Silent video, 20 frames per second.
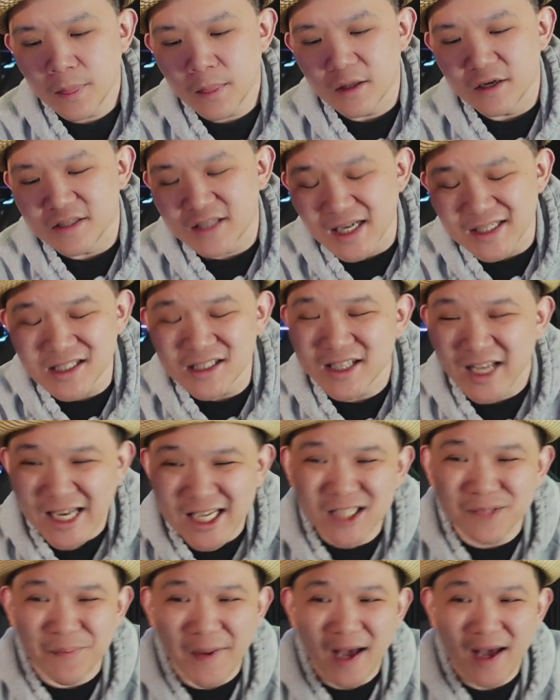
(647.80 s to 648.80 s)
It doesn't
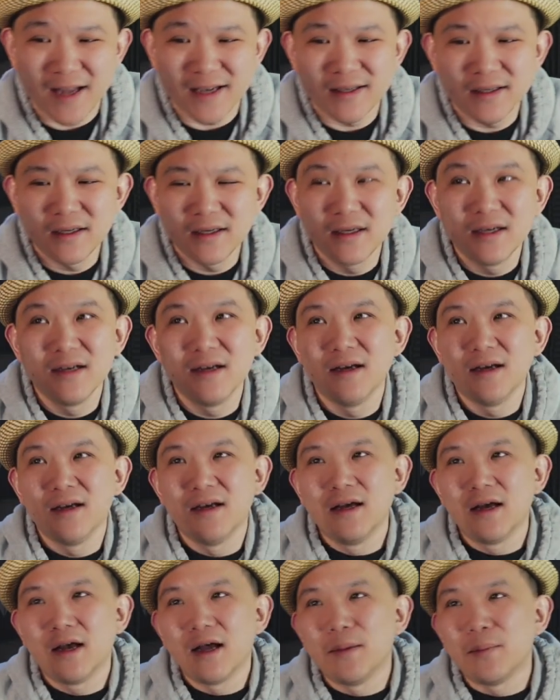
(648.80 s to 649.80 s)
taste bad,
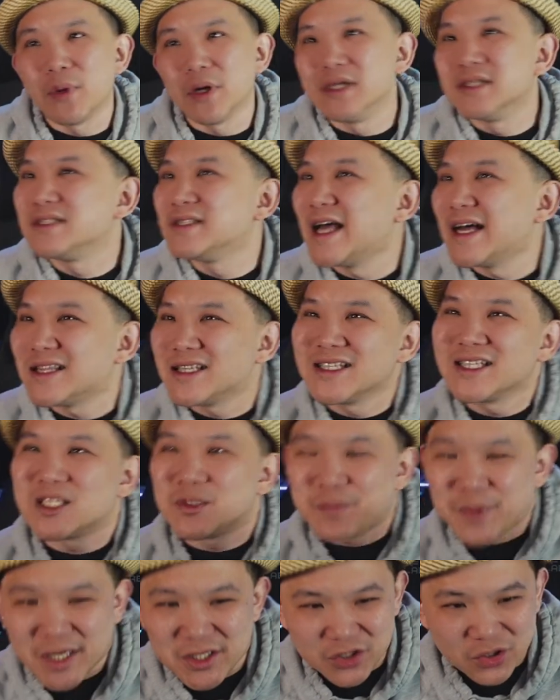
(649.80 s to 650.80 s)
but it's nothing
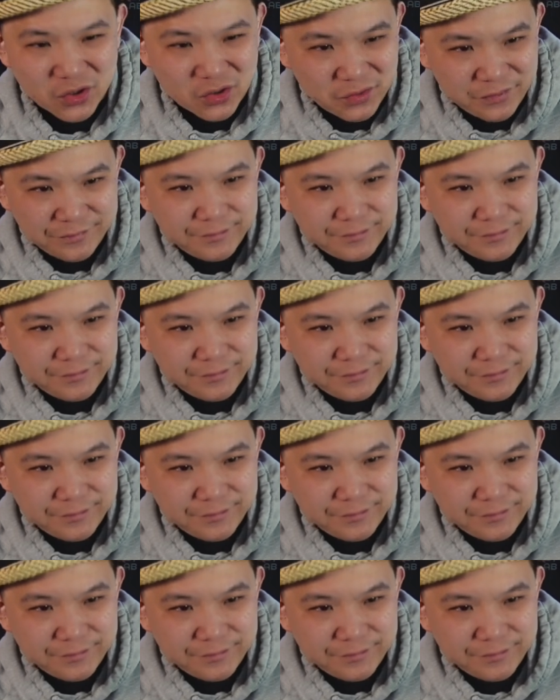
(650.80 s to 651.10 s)
special.